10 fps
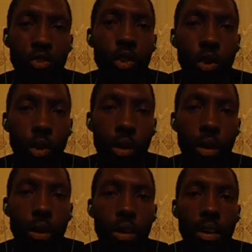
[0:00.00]
call
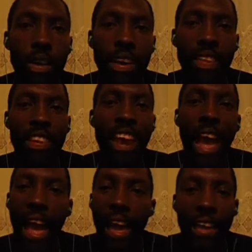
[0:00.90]
in a
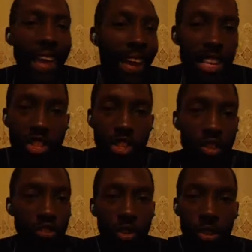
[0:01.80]
high energy
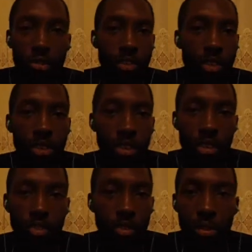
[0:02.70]
sort of
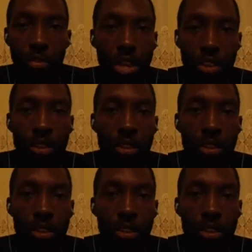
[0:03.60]
sort of way, you know.